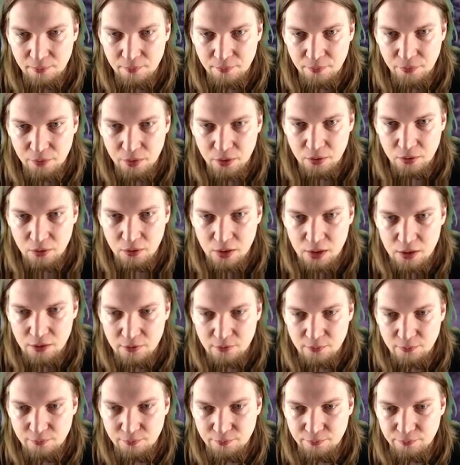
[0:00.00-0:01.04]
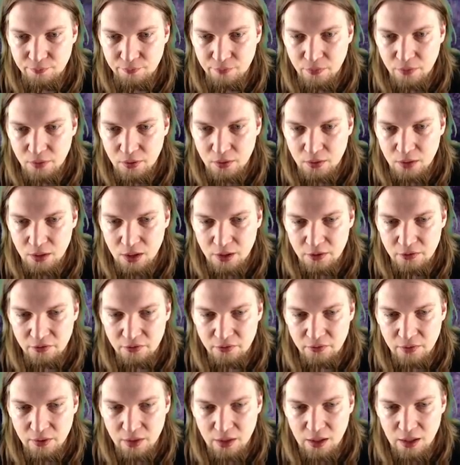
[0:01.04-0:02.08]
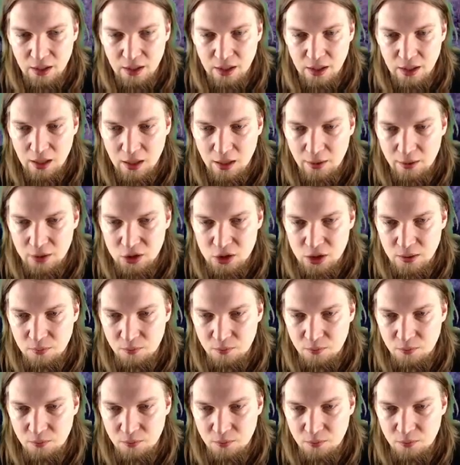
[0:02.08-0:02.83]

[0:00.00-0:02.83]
All right. Nice. I'm actually